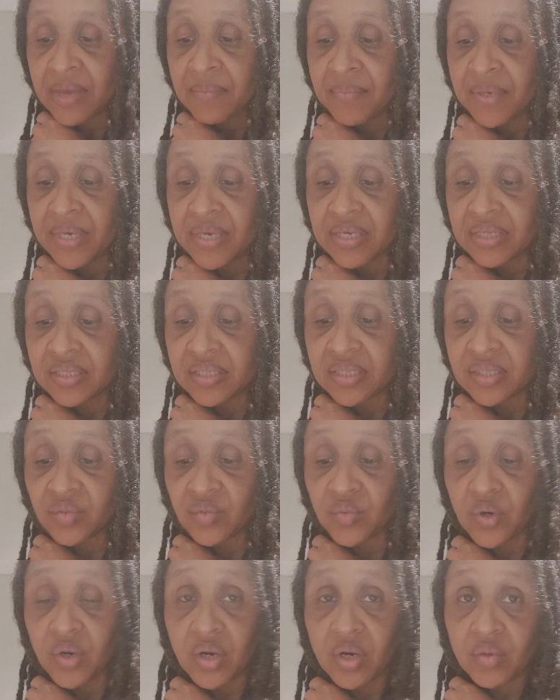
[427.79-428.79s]
because his
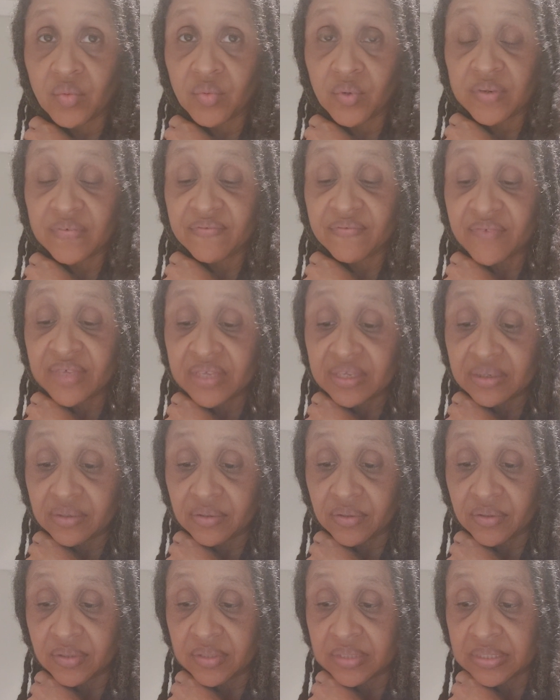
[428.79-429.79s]
word
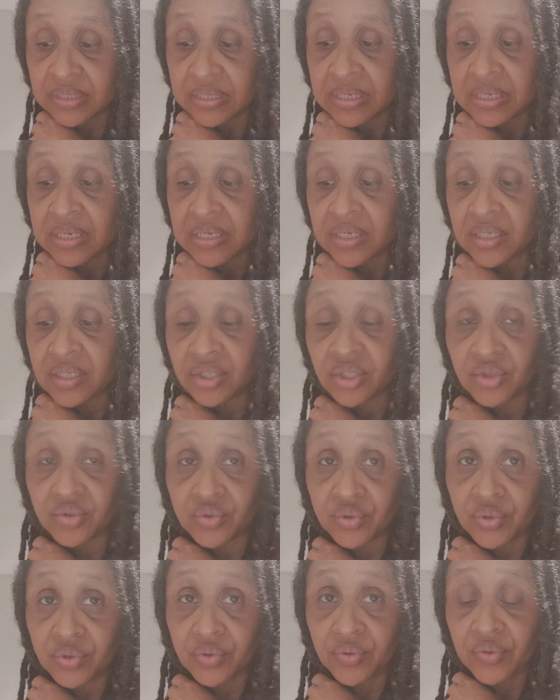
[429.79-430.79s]
reveals his
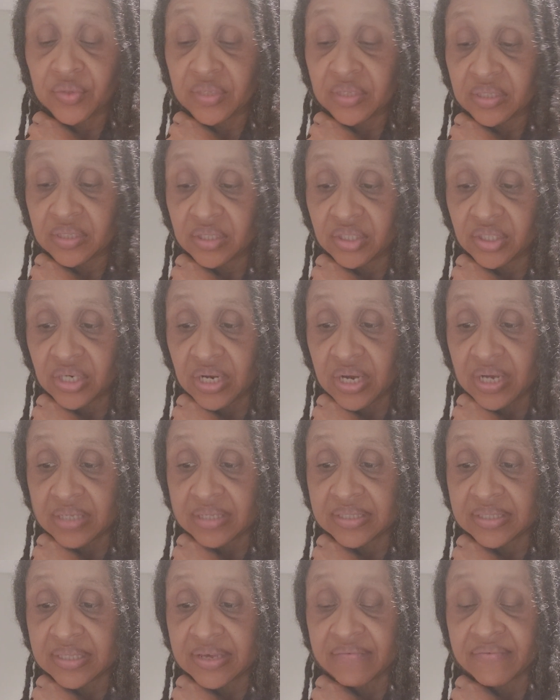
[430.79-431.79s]
truth,
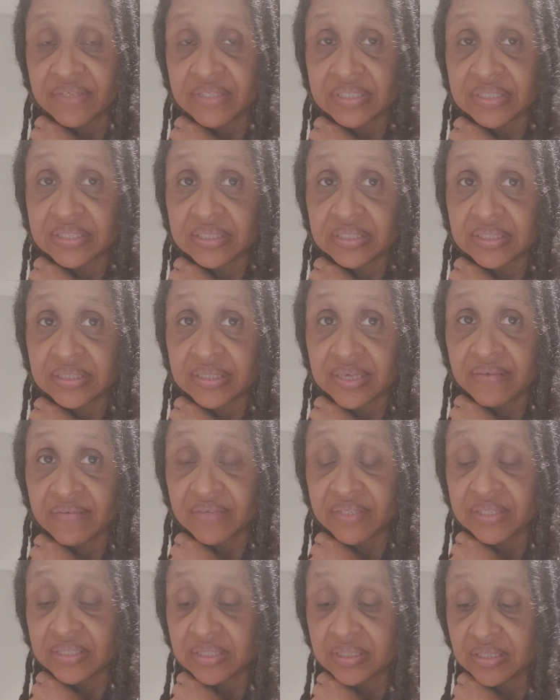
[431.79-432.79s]
John
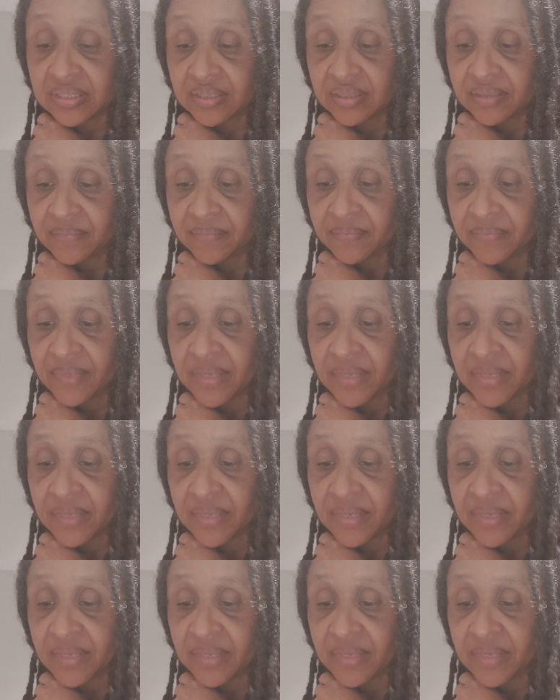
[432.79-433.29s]
17:17,